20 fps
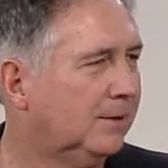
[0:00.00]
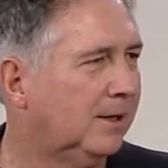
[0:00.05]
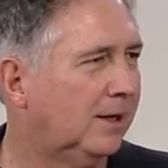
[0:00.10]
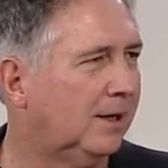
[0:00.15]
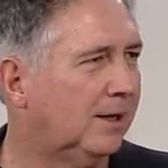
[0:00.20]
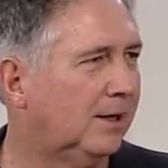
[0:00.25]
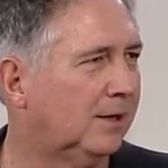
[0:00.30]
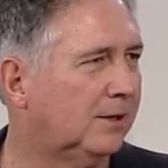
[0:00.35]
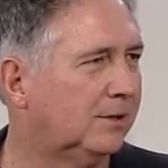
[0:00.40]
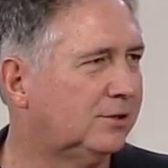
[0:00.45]

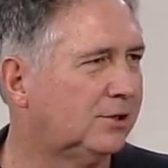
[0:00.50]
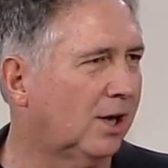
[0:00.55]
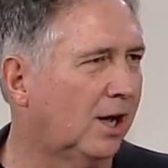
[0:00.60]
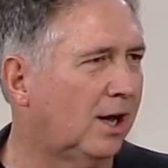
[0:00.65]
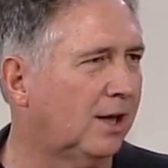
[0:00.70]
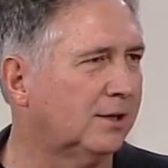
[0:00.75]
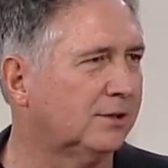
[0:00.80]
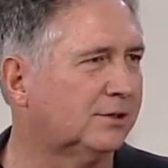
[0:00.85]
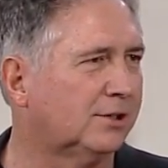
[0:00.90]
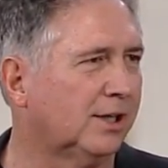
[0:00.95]
Uh,
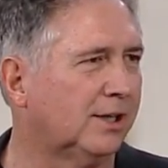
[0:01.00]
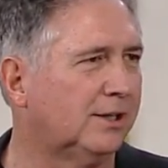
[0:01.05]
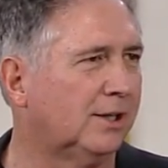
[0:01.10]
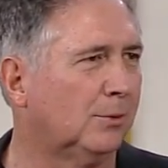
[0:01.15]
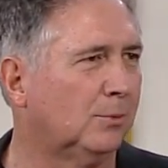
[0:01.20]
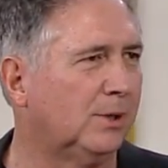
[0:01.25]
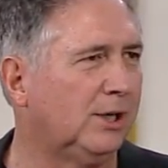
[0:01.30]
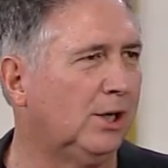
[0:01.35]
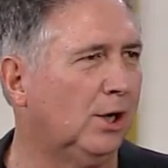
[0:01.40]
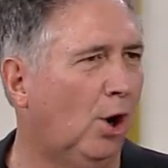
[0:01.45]
John said
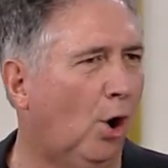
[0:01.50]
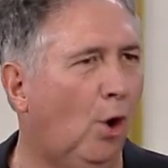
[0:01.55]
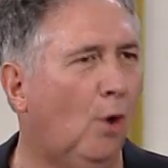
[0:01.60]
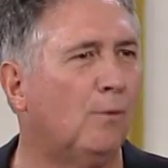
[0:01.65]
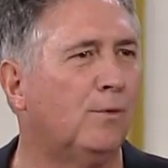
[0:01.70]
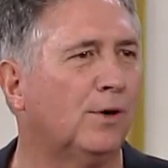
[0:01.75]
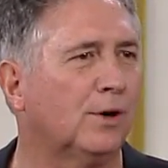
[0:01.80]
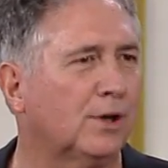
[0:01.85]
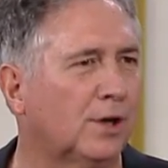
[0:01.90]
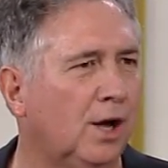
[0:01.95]
that we
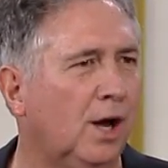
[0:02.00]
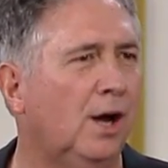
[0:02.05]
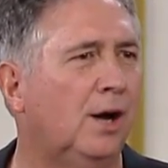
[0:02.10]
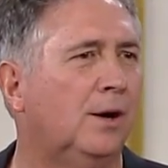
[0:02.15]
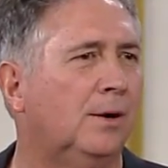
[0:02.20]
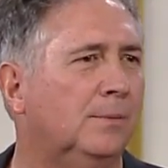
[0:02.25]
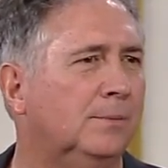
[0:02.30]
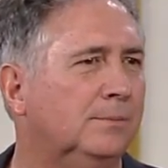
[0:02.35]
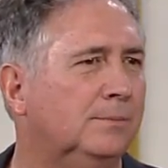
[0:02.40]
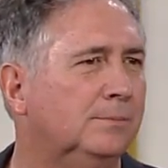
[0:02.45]

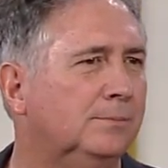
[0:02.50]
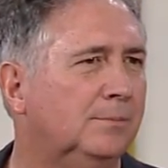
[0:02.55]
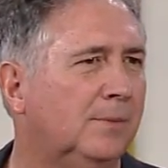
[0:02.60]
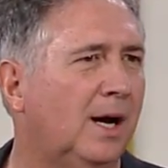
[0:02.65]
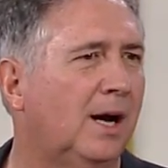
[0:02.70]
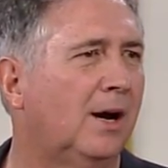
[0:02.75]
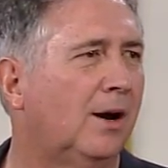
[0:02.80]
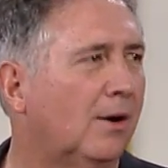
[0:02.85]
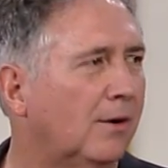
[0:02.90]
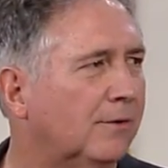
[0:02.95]
overcome
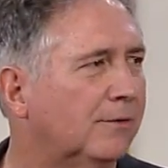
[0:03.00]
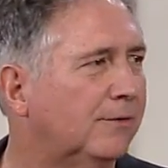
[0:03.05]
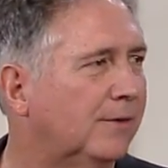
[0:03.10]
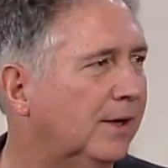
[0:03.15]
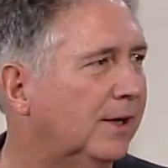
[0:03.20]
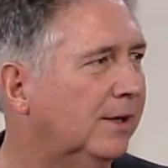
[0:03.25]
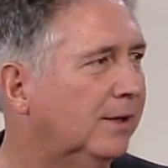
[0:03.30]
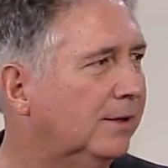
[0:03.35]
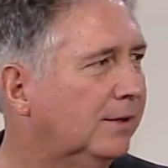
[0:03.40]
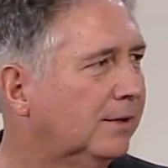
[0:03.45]
by our
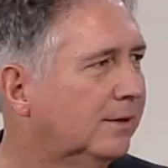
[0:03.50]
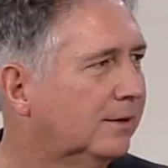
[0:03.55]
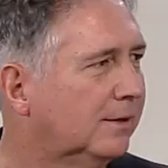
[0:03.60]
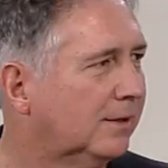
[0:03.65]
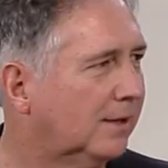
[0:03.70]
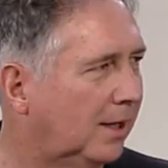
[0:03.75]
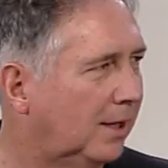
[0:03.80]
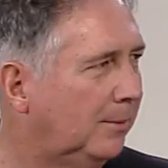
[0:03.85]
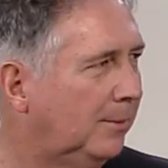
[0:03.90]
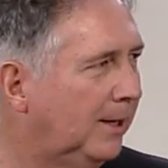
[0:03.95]
faith.
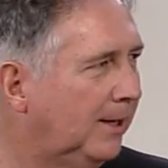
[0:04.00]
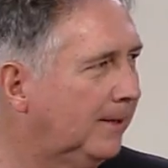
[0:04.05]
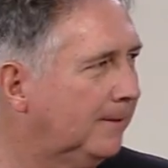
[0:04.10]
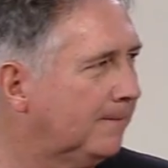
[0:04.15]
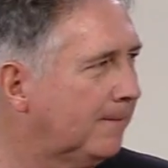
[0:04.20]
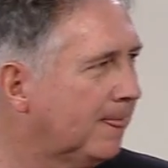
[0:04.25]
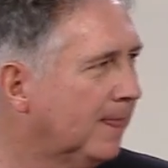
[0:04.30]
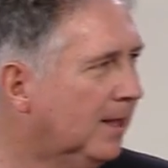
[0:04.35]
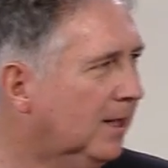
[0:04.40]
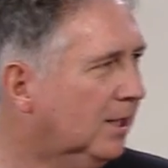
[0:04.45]
Amen.
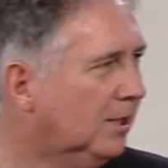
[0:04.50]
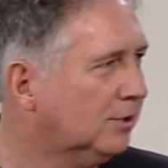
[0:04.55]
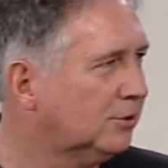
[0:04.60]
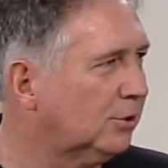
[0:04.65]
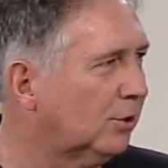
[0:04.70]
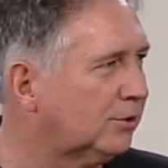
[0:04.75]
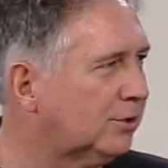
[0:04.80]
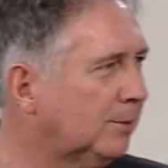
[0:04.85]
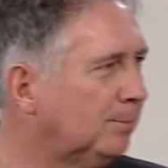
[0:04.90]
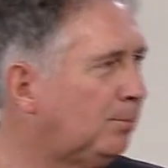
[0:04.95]

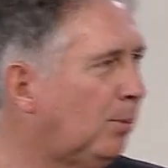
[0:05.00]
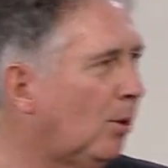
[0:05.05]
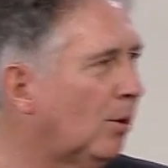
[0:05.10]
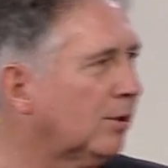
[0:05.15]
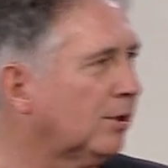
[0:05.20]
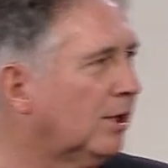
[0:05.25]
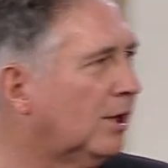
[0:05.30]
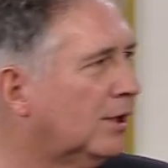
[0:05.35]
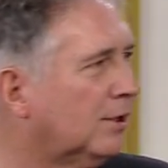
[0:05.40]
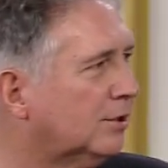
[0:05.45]
So it's
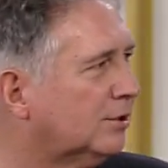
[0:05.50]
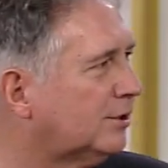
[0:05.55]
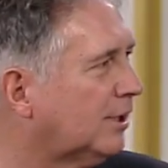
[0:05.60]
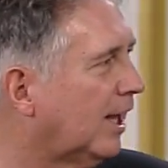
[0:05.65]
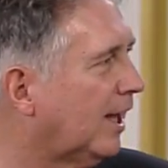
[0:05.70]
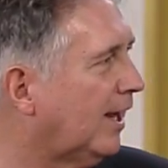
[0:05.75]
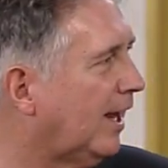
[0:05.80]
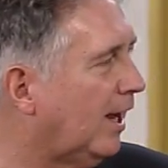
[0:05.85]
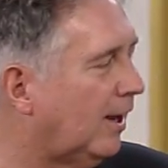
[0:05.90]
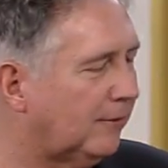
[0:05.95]
important to
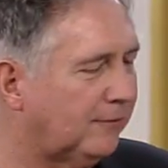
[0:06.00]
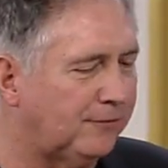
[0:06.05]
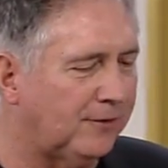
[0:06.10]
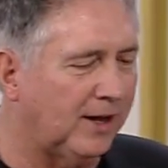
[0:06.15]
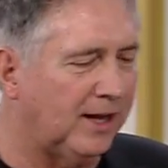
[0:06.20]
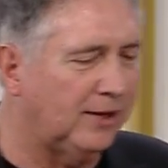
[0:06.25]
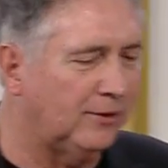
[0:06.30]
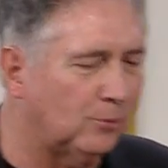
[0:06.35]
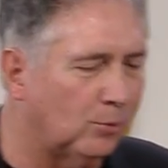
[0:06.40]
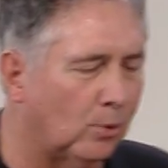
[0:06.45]
understand how
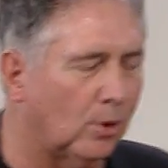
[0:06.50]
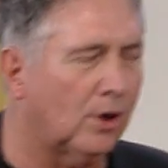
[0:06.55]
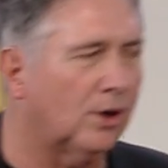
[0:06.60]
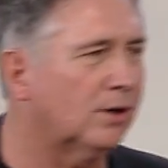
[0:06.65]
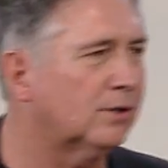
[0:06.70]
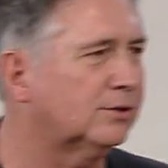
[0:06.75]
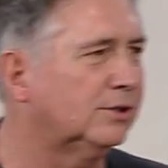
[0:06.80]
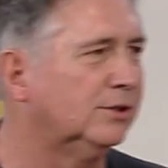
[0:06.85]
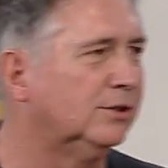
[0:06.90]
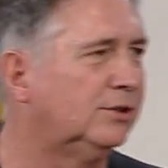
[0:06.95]
faith
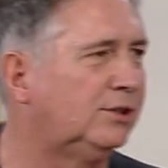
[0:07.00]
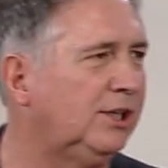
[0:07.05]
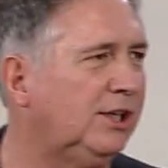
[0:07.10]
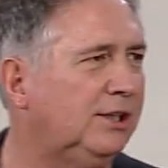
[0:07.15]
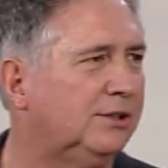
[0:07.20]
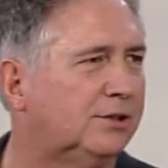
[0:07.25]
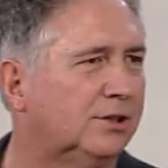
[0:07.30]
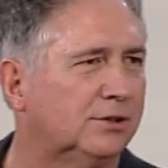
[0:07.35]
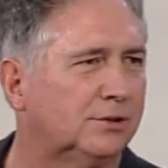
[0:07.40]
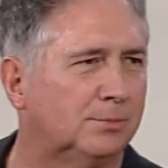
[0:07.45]
works, and
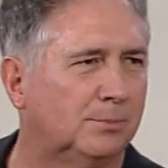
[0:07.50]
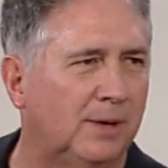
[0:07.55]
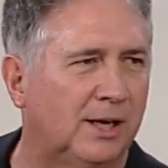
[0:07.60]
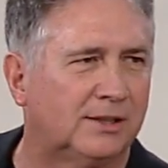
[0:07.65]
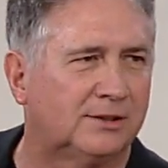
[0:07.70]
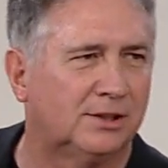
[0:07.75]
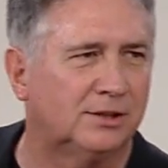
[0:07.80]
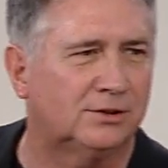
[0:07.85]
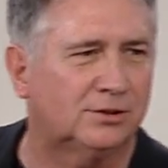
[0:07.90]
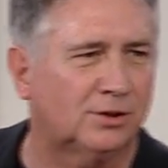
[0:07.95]
Jesus
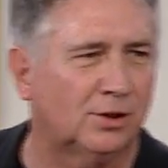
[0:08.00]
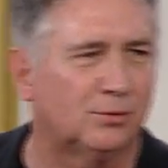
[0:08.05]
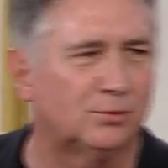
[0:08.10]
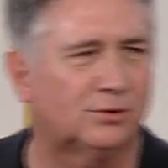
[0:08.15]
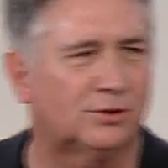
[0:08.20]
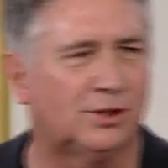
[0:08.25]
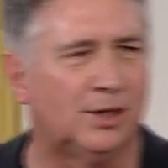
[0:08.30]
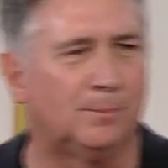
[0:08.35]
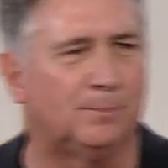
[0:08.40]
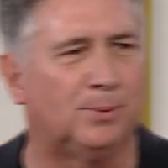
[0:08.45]
makes it so
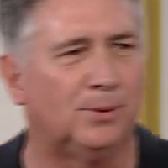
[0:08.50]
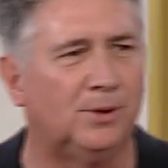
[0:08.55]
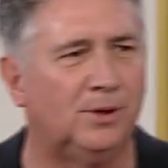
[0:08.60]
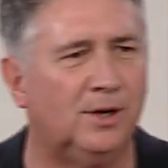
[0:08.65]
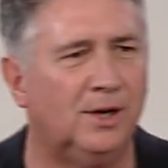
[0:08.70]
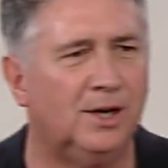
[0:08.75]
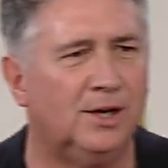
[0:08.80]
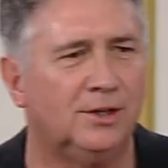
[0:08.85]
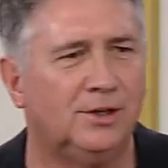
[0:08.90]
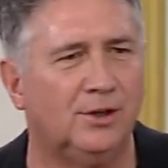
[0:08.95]
simple,
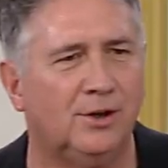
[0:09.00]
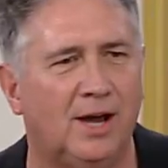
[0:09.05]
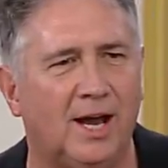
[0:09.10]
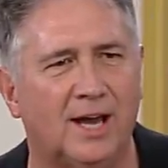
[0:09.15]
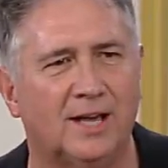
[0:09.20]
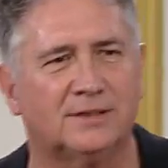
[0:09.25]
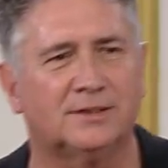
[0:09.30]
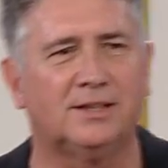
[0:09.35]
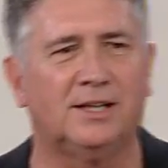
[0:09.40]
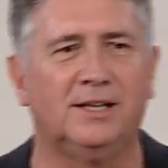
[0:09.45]
you
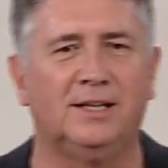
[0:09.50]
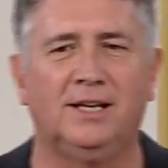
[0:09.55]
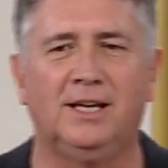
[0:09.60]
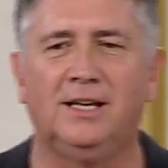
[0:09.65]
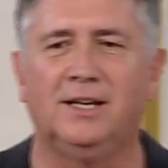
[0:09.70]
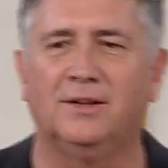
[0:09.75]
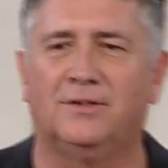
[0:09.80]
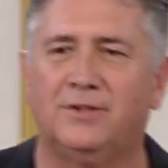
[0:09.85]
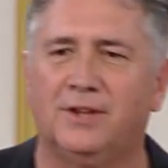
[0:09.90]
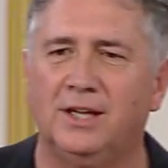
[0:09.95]
actually
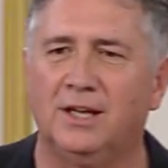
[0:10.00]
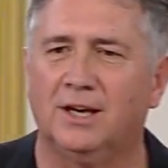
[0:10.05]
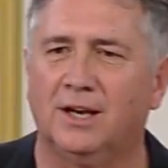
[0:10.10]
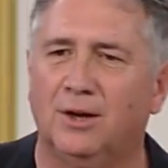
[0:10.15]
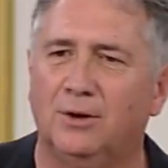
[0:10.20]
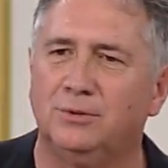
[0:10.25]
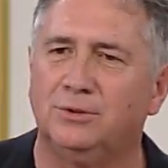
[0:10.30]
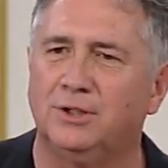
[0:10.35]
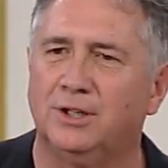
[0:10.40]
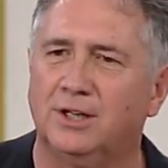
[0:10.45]
need a
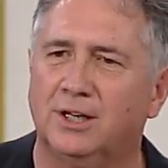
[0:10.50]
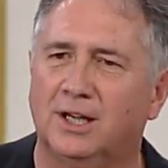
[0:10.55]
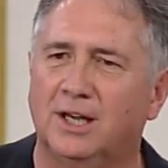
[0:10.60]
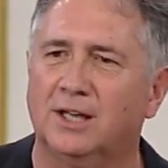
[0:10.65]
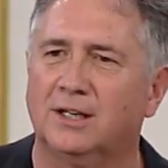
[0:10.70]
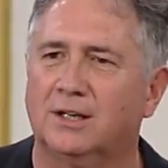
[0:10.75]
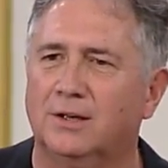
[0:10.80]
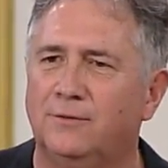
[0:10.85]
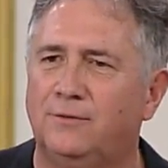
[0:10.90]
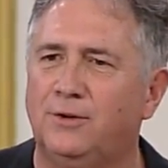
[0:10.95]
theologian to
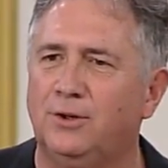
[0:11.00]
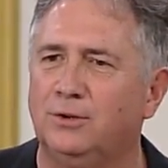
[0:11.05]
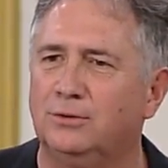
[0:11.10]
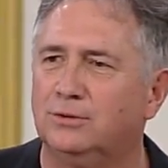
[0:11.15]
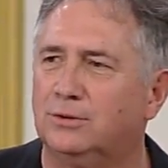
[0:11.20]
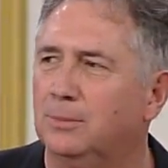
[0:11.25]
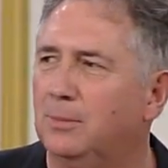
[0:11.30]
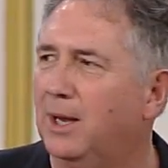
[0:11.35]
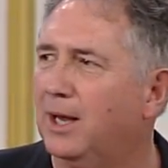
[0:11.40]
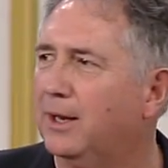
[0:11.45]
get
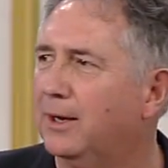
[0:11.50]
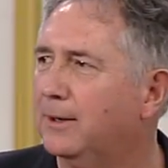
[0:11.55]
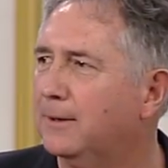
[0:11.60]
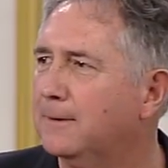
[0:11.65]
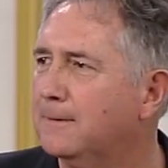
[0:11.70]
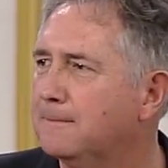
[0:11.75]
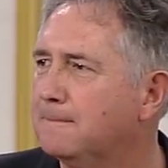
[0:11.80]
confused about it.